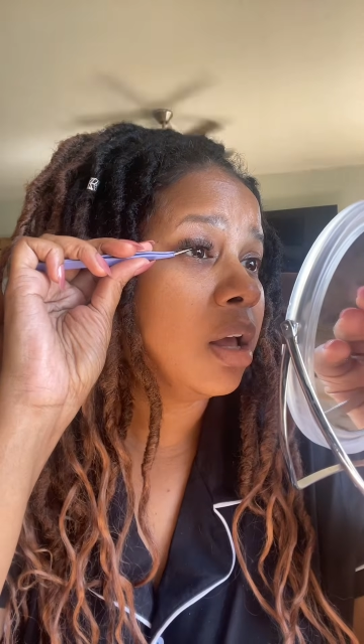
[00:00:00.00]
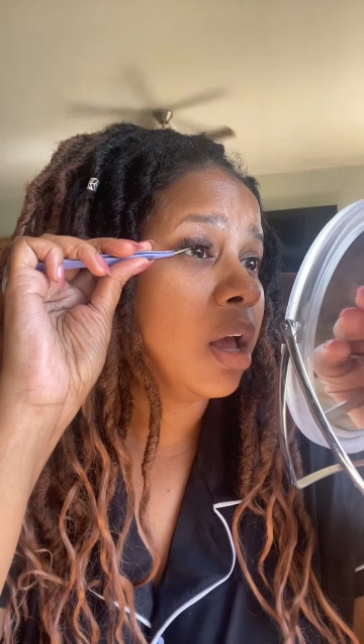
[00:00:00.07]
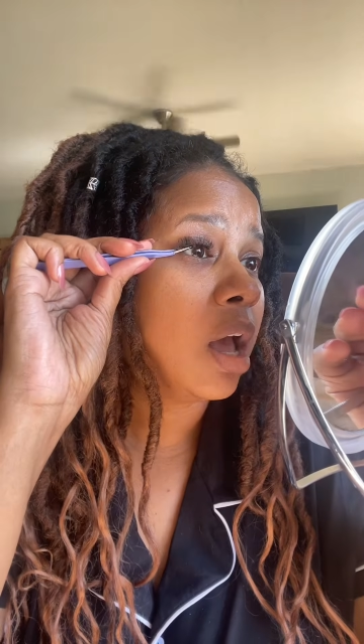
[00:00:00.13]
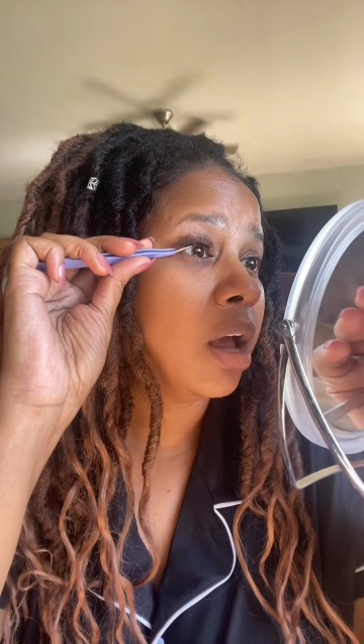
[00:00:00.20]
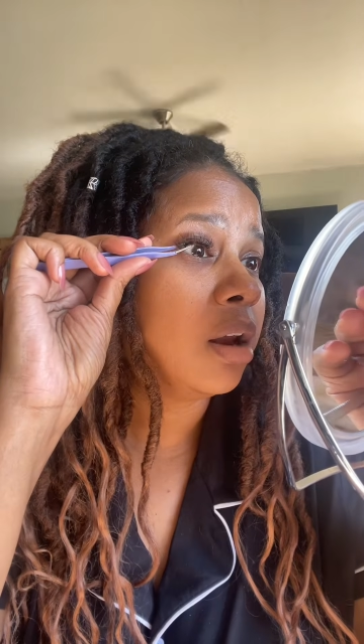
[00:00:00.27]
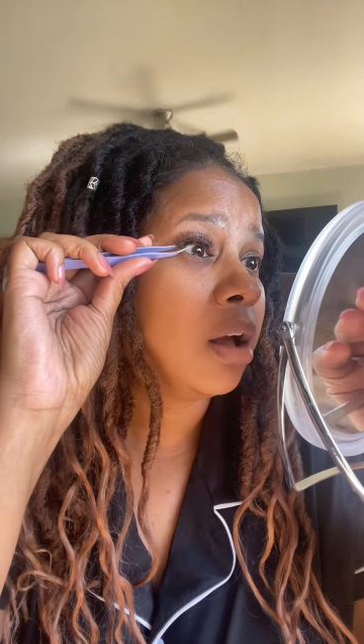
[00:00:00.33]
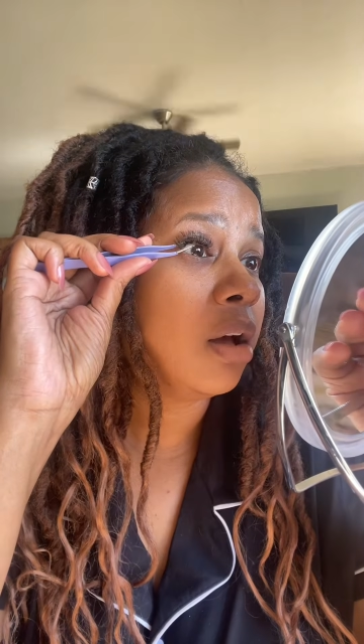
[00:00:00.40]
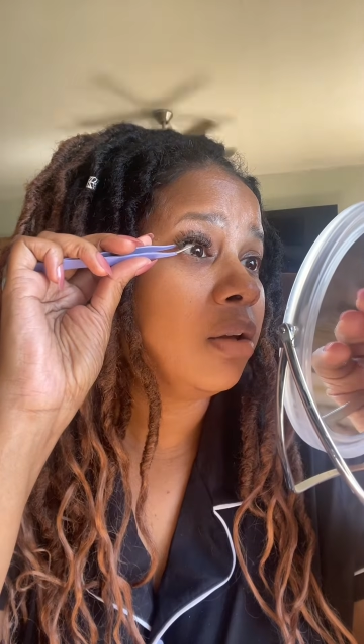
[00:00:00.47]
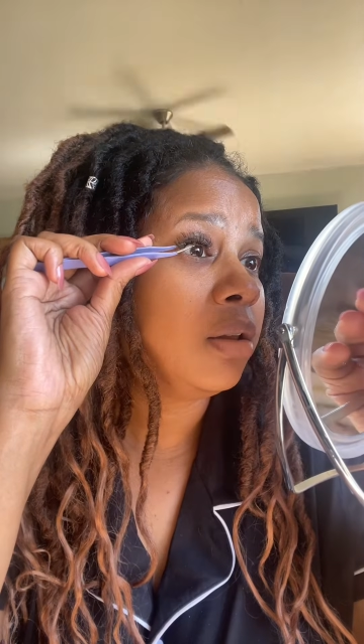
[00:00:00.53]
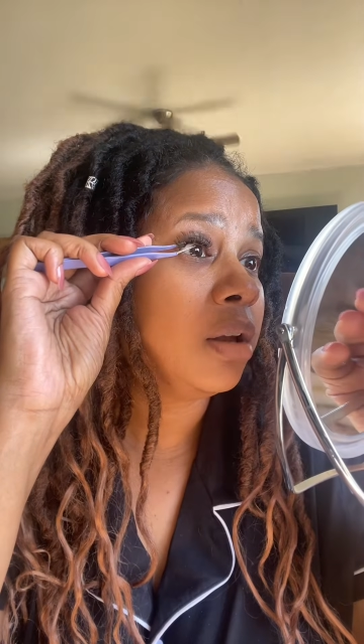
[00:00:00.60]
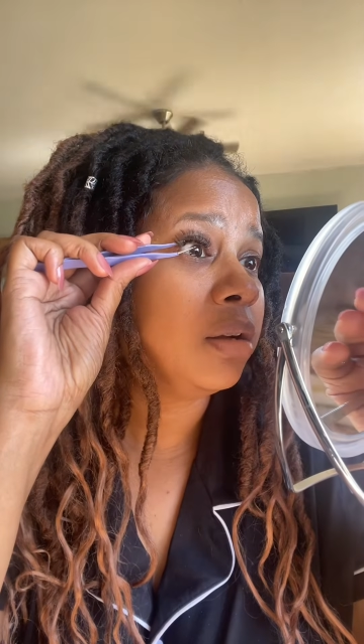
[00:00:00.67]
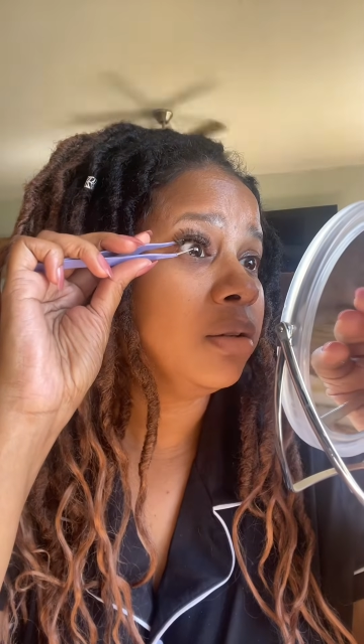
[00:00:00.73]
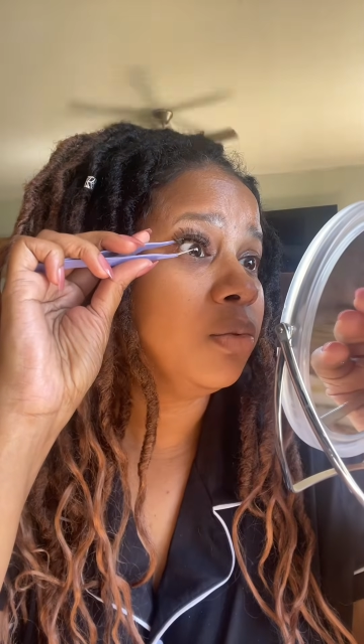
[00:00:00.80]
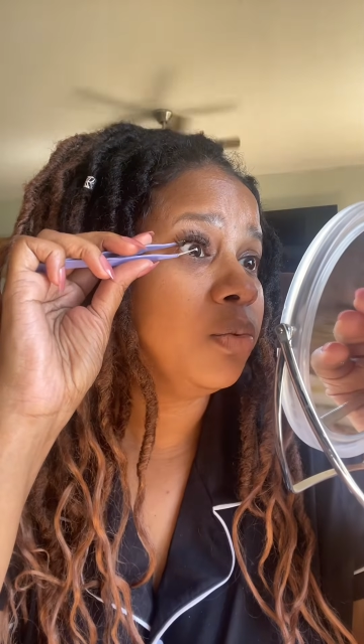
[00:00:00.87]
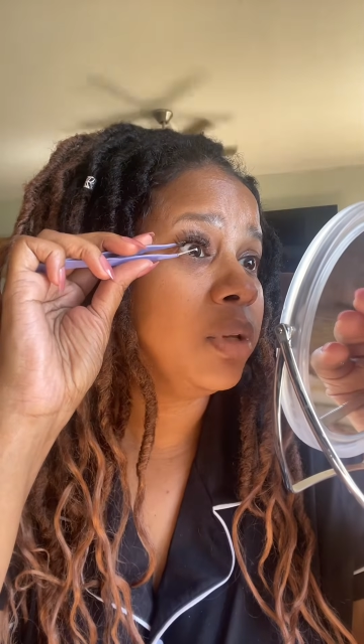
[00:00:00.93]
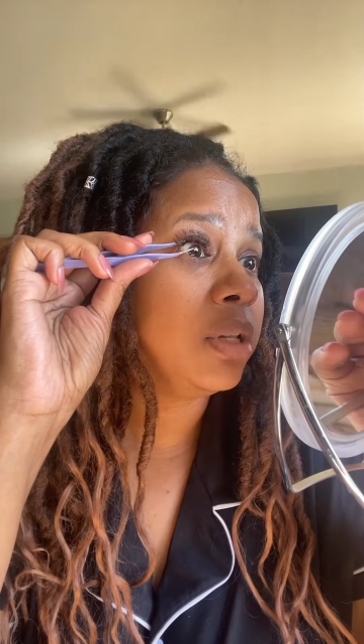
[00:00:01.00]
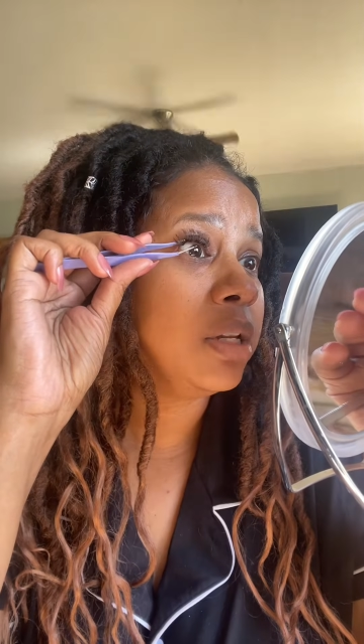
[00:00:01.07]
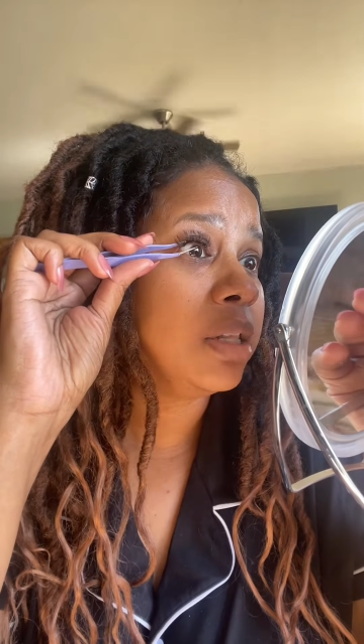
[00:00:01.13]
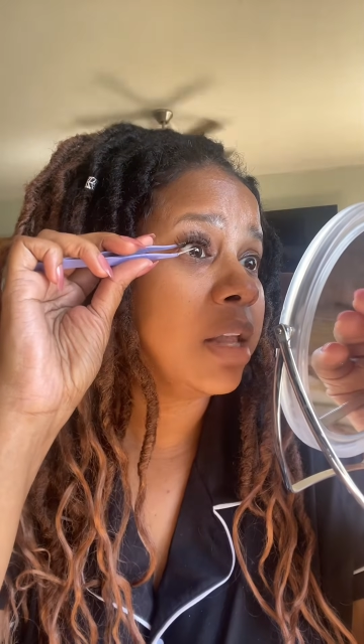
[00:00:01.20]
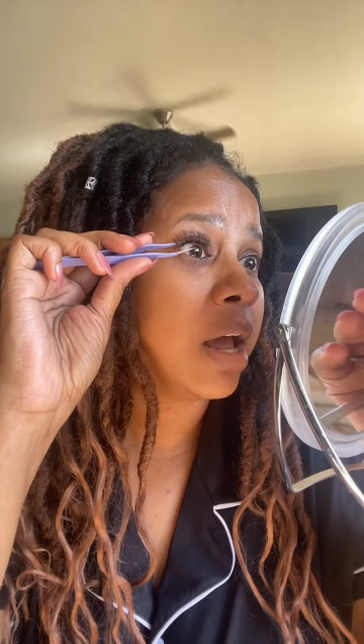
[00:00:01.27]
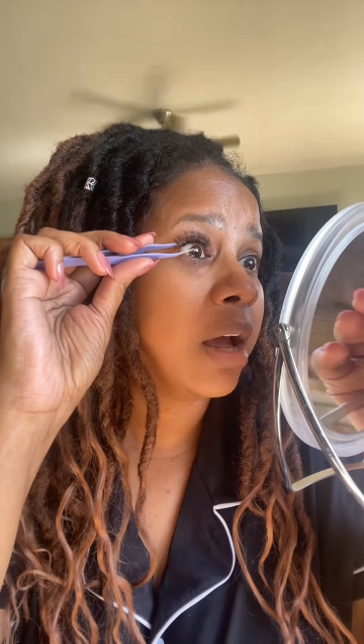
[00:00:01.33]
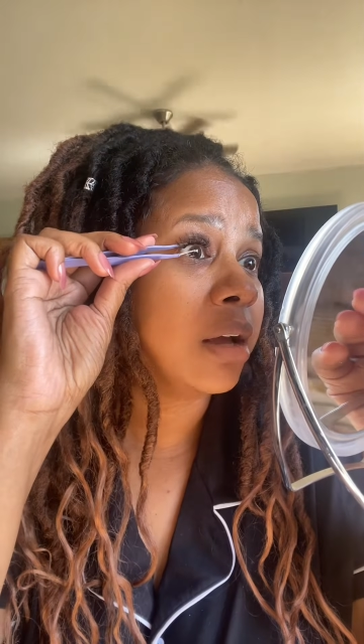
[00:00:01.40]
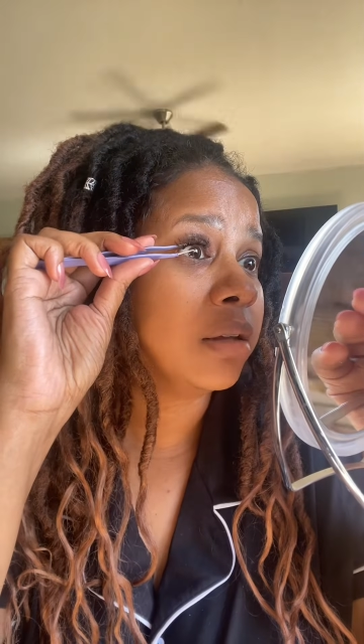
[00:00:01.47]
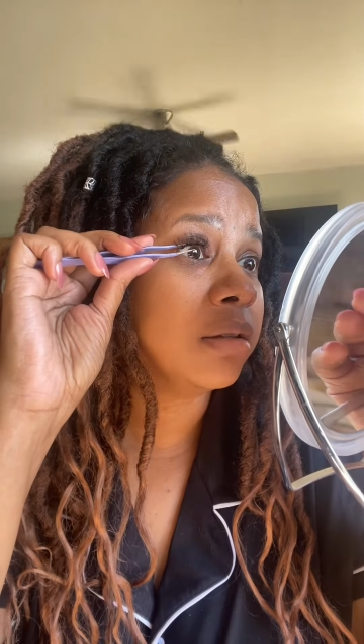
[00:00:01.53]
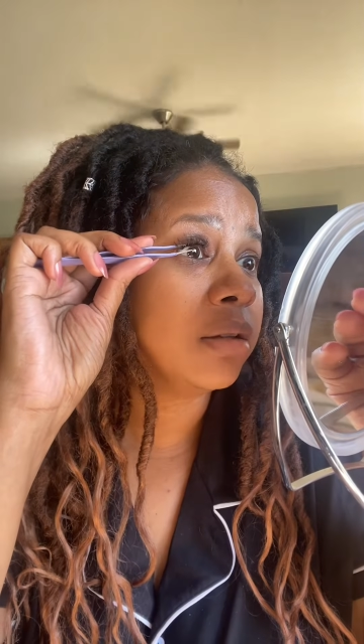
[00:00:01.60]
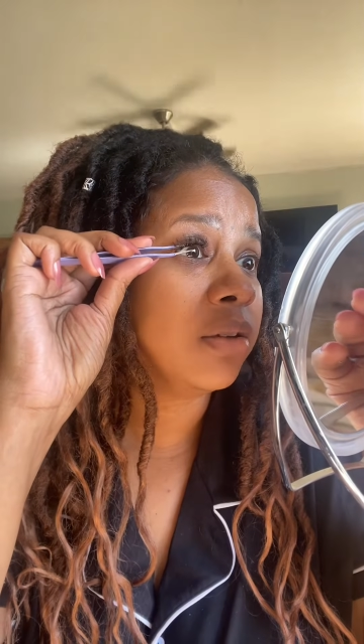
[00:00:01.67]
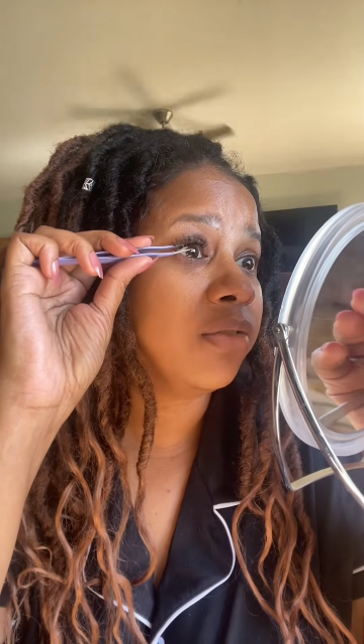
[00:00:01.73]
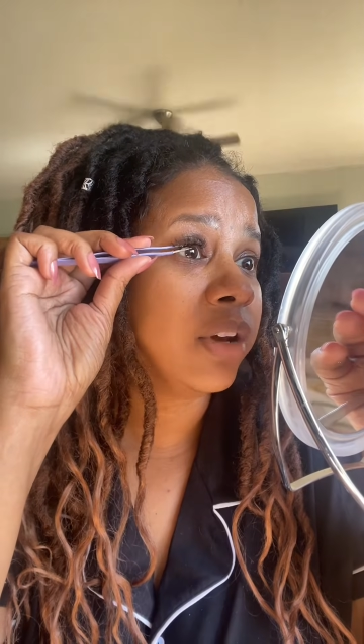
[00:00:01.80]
And how long will it last if